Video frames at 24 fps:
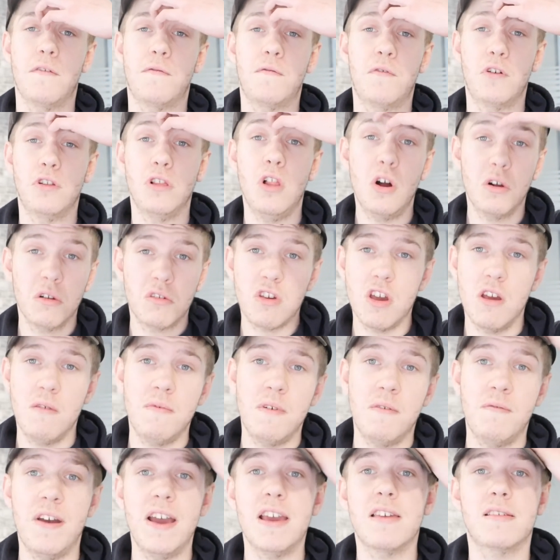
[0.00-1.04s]
For long-term
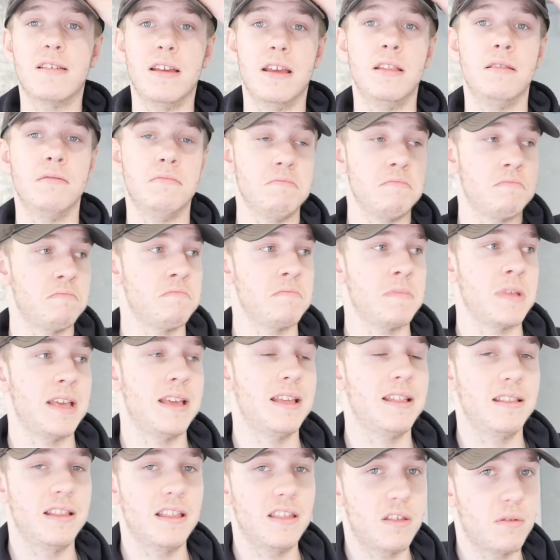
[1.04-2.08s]
investing,
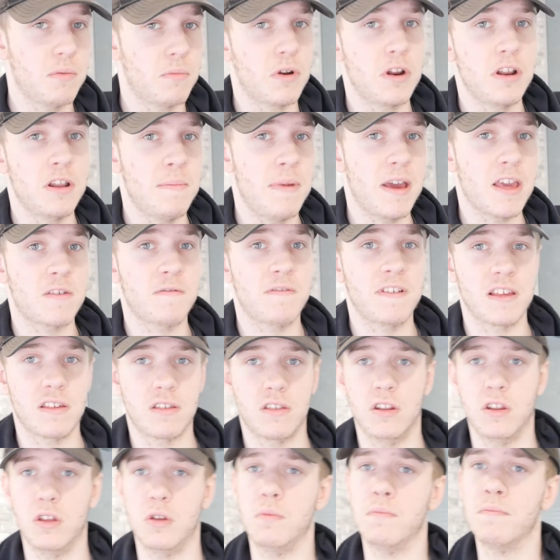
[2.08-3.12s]
it's still one of the best things
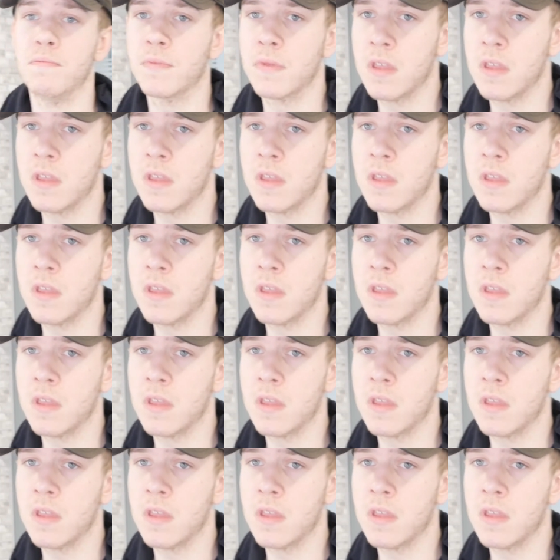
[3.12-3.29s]
to do.